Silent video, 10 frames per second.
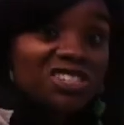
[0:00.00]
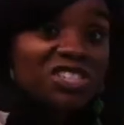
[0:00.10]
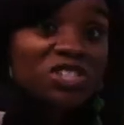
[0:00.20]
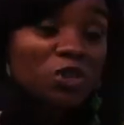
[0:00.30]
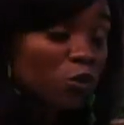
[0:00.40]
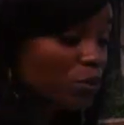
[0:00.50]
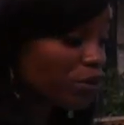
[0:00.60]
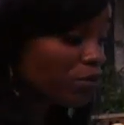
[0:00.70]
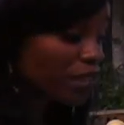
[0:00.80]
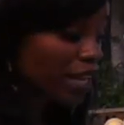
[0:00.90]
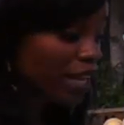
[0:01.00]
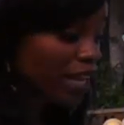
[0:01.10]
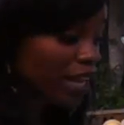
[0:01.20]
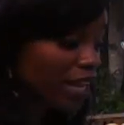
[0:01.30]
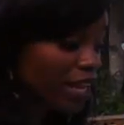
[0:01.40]
start to scoop and
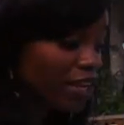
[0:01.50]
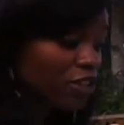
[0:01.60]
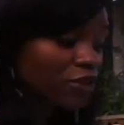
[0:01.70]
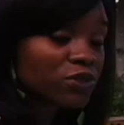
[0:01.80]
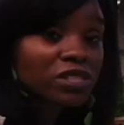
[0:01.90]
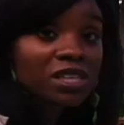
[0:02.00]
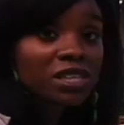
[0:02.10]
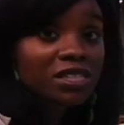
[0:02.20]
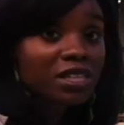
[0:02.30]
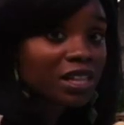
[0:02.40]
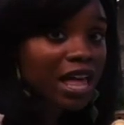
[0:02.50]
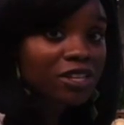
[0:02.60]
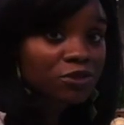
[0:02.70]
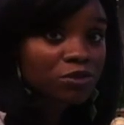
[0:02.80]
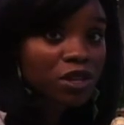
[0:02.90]
play. And you'll see these in
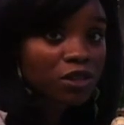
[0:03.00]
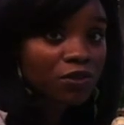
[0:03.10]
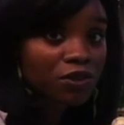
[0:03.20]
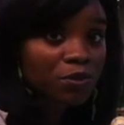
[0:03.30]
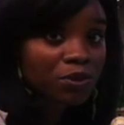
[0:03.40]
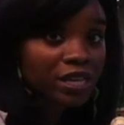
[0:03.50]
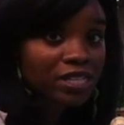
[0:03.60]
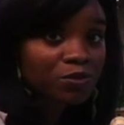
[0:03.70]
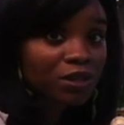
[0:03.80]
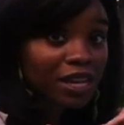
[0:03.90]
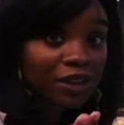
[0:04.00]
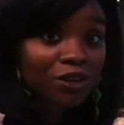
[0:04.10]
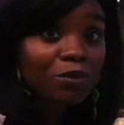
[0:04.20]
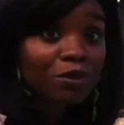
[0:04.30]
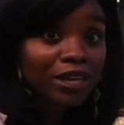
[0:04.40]
classrooms all over the place, but now
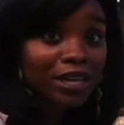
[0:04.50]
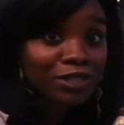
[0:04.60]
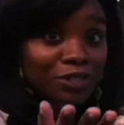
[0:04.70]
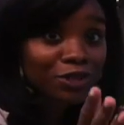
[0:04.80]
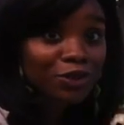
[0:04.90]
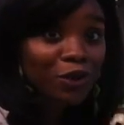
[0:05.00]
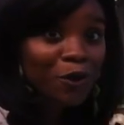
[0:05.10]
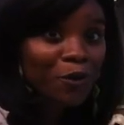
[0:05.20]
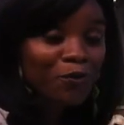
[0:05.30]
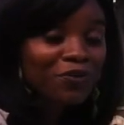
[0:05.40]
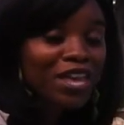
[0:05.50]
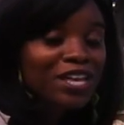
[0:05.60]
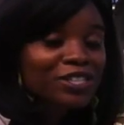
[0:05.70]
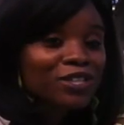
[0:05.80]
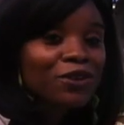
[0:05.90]
you can bring it into your home.
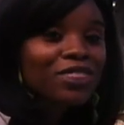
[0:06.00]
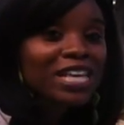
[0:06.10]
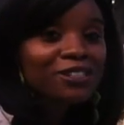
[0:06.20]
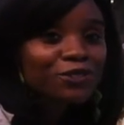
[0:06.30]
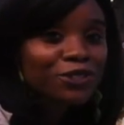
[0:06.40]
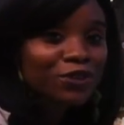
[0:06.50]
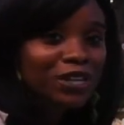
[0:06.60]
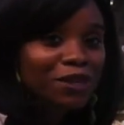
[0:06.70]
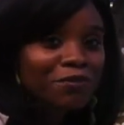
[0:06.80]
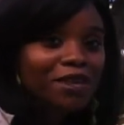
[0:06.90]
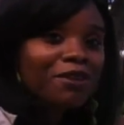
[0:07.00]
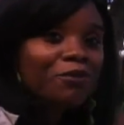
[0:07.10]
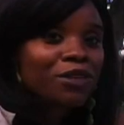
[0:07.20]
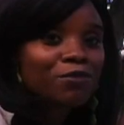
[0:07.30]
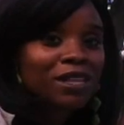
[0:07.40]
So thanks for joining
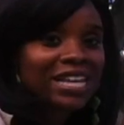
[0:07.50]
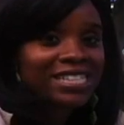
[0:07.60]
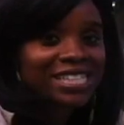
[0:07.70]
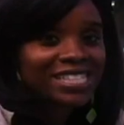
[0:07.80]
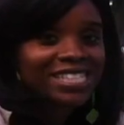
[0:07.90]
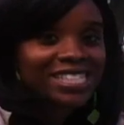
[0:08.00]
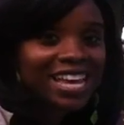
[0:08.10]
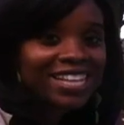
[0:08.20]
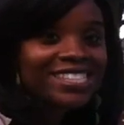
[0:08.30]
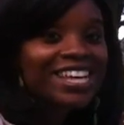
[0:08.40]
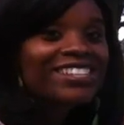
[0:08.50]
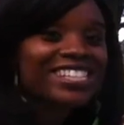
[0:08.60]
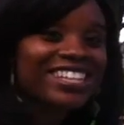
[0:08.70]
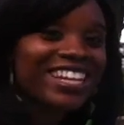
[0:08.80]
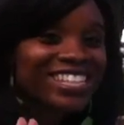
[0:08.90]
me with Play in 60 Seconds.
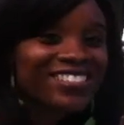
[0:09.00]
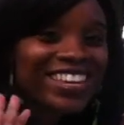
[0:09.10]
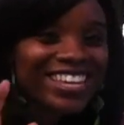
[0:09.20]
I'll see you next